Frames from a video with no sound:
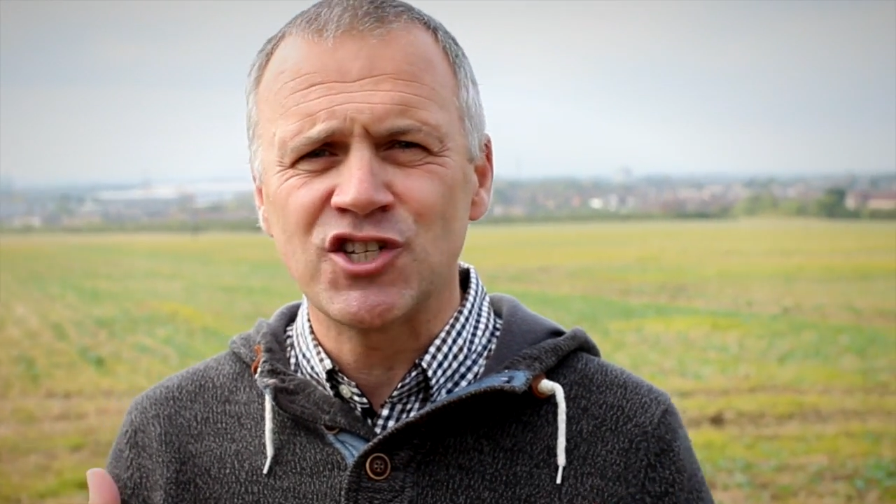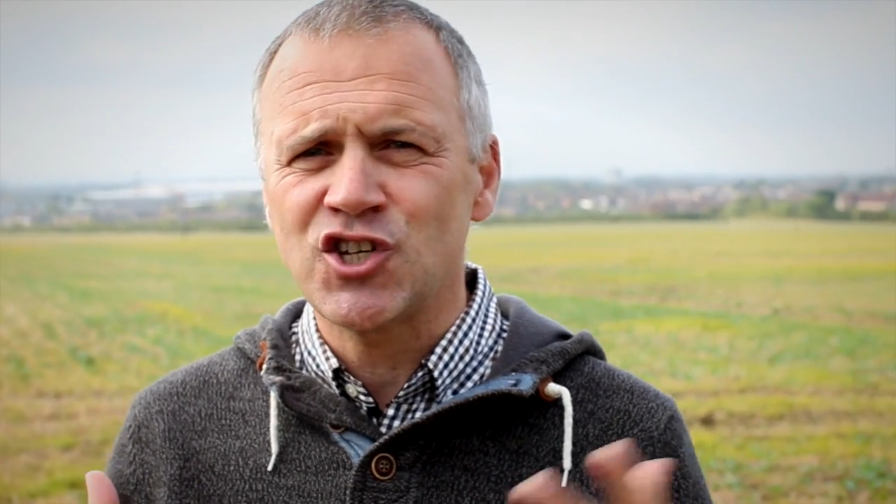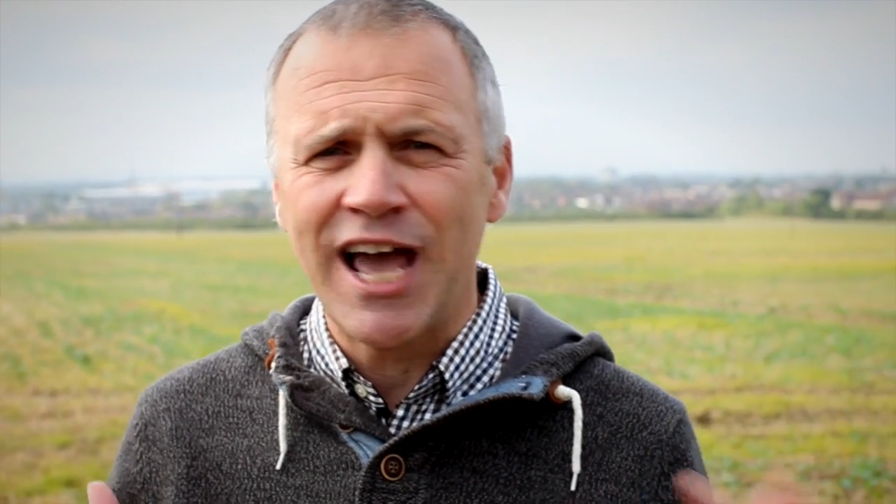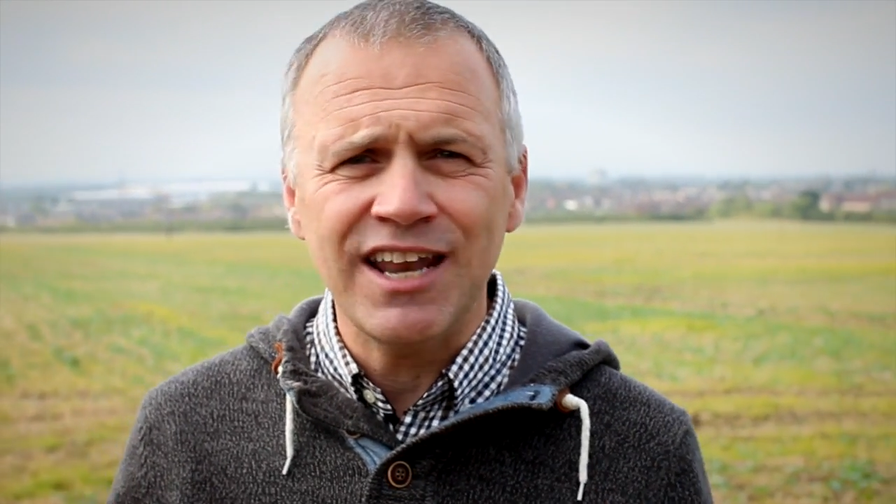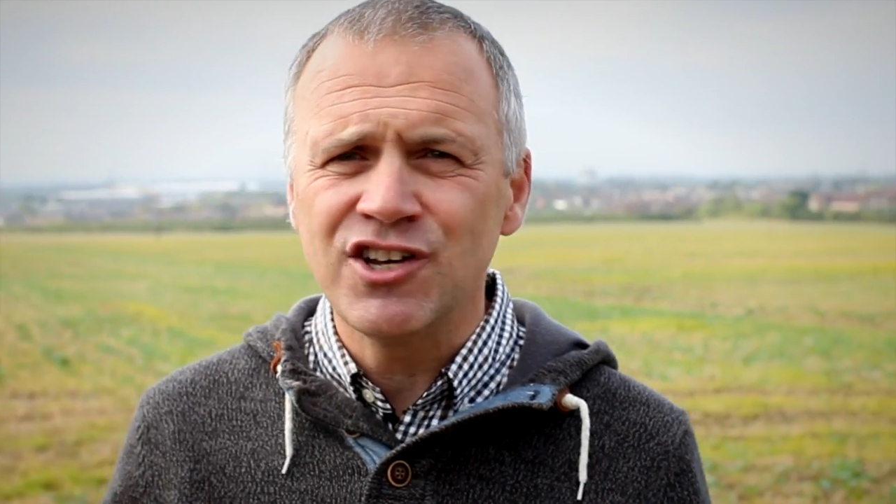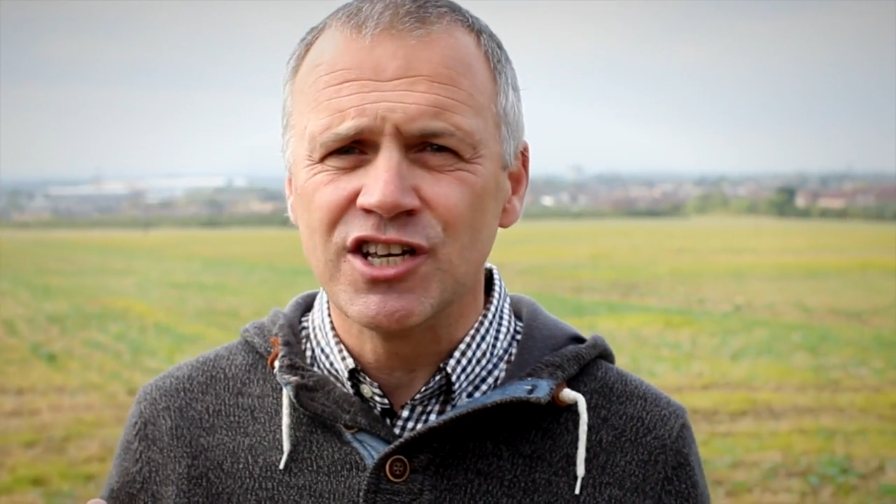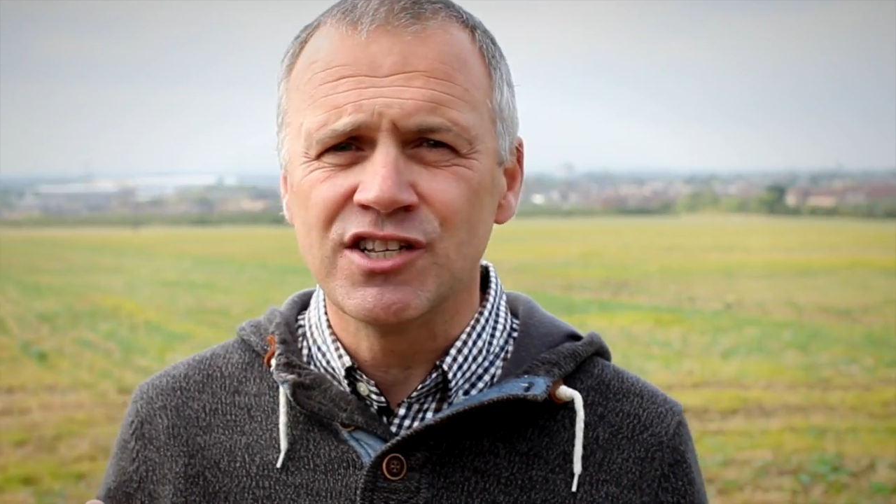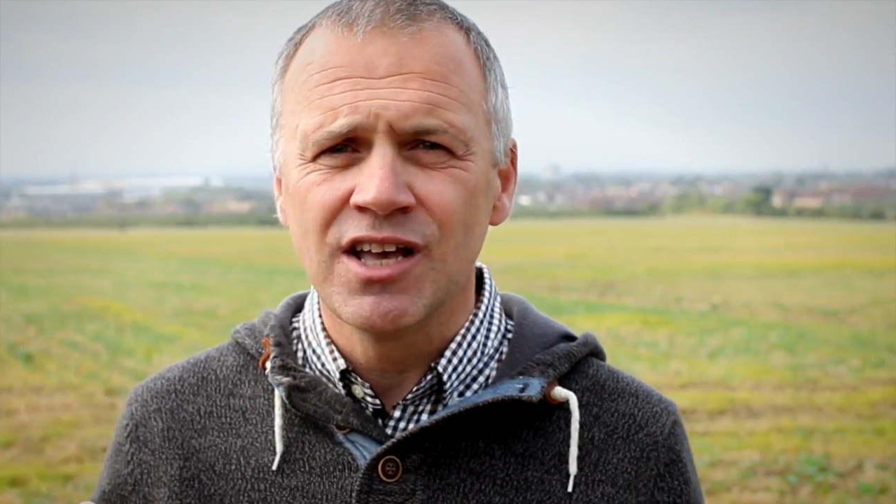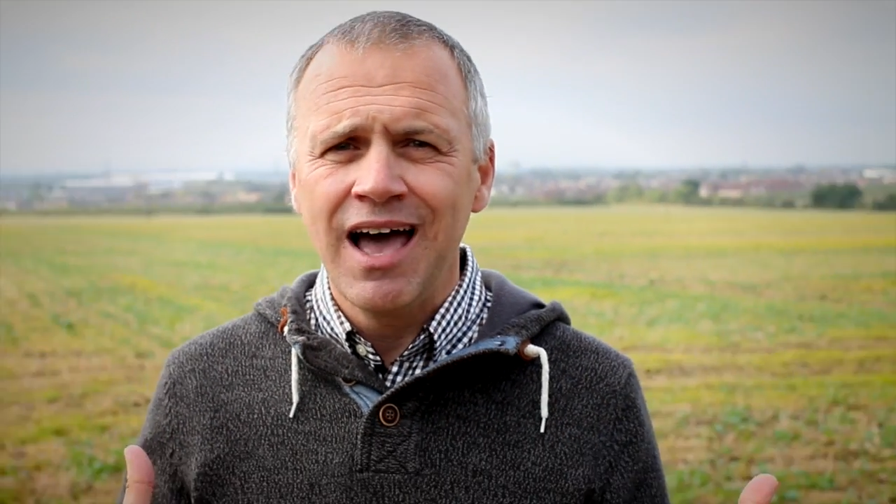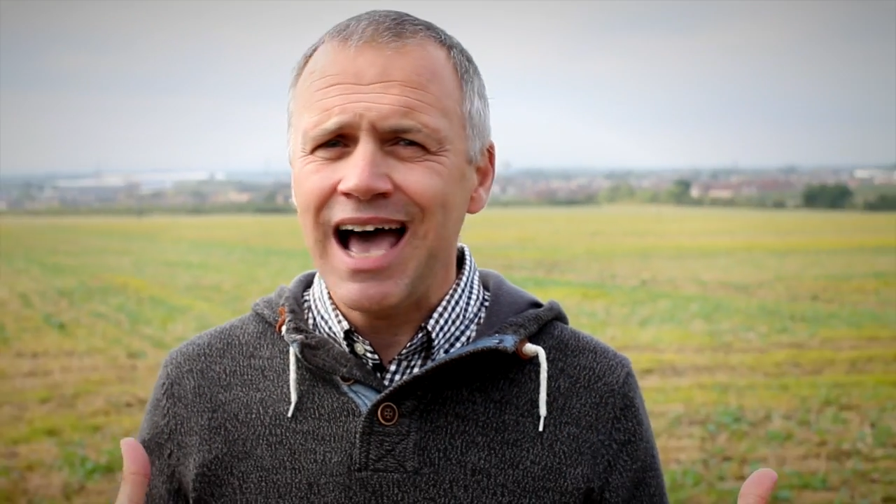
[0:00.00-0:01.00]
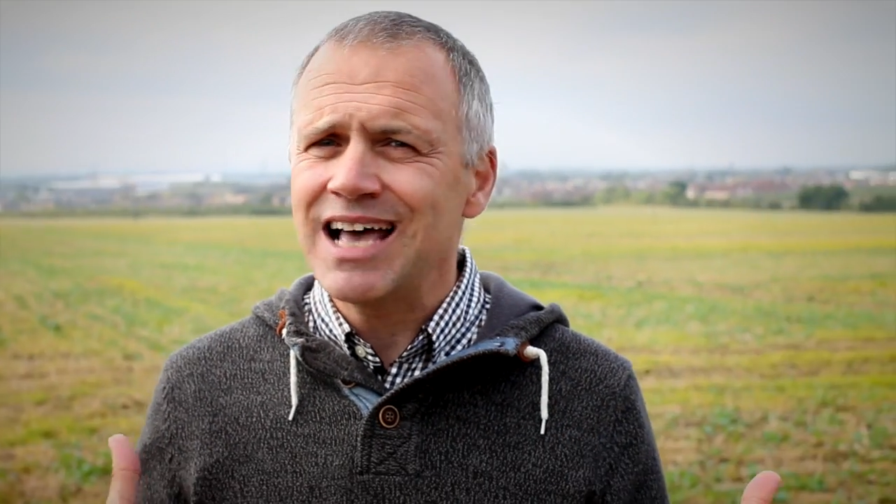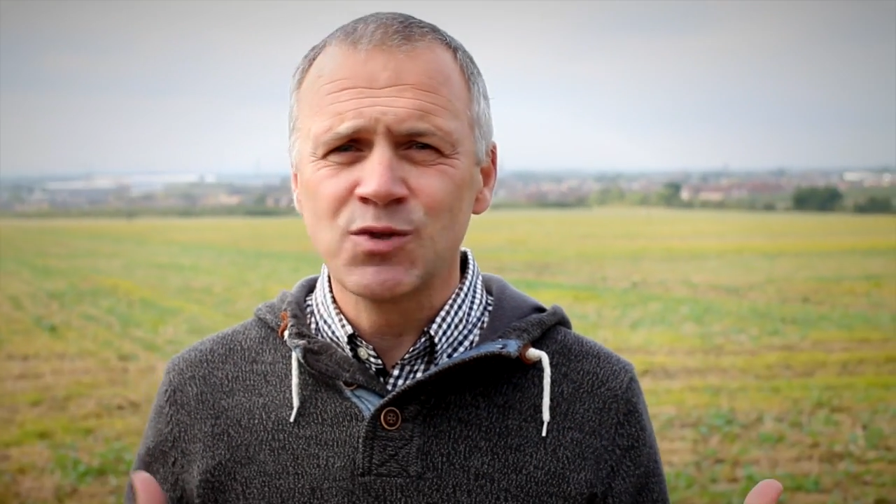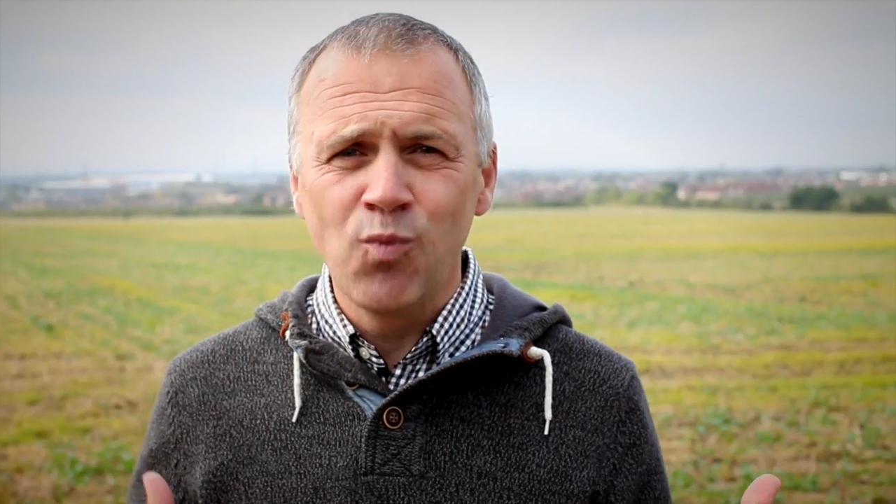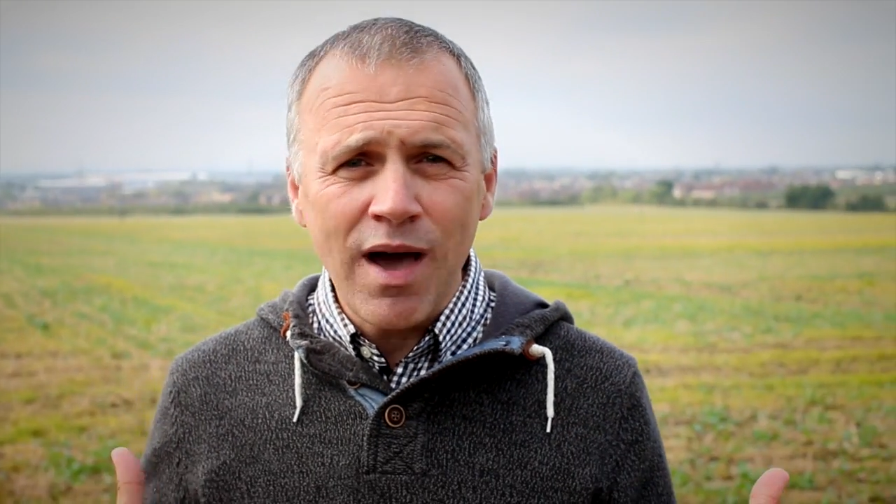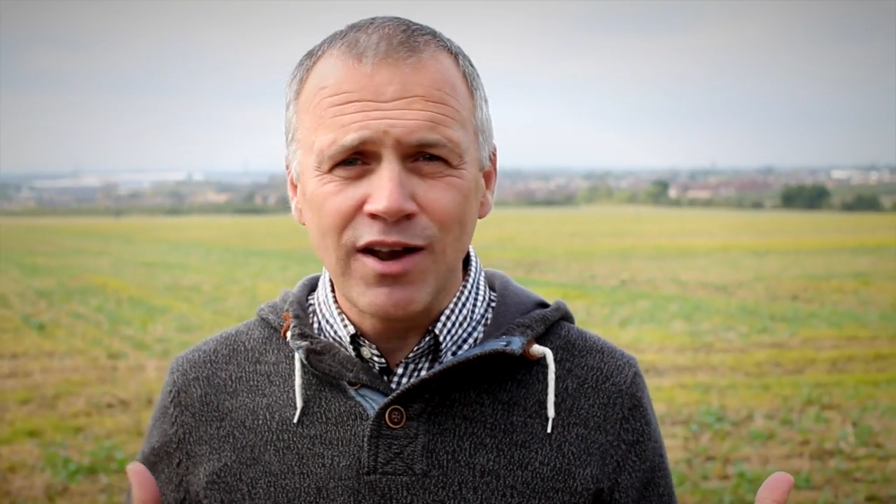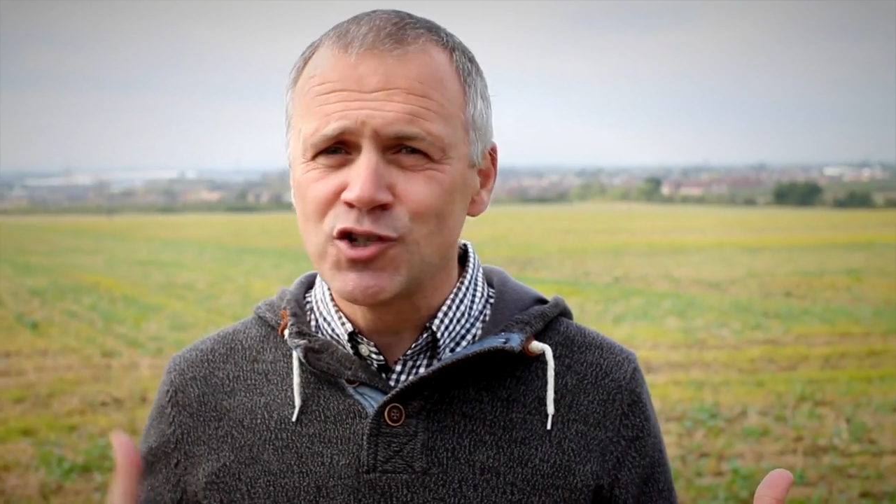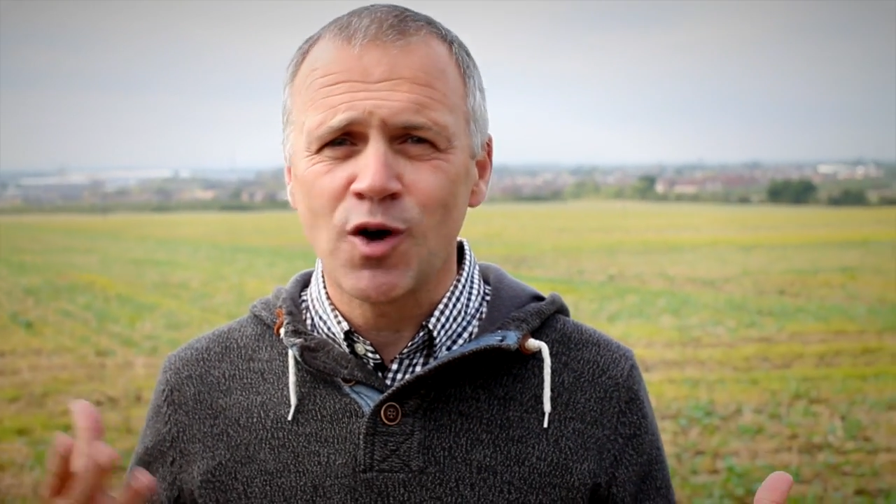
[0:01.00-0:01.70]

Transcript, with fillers: challenges as well as